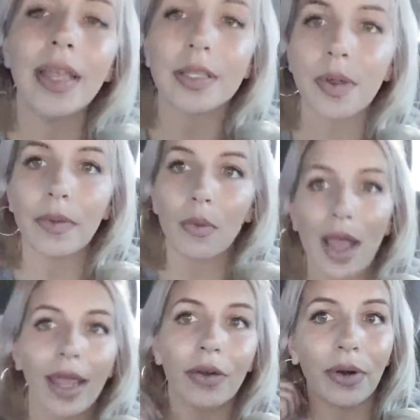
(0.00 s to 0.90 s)
that's probably
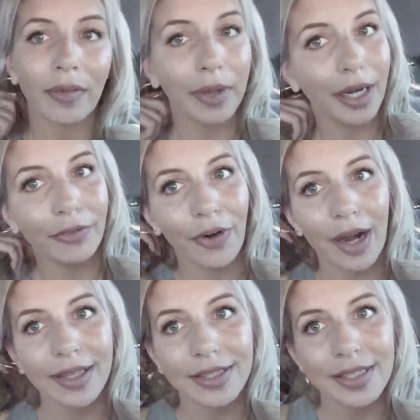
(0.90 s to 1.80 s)
why I don't have any
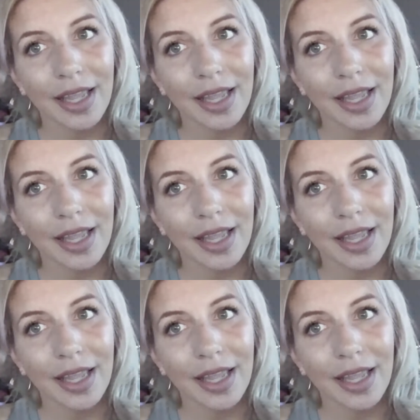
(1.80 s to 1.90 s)
friends.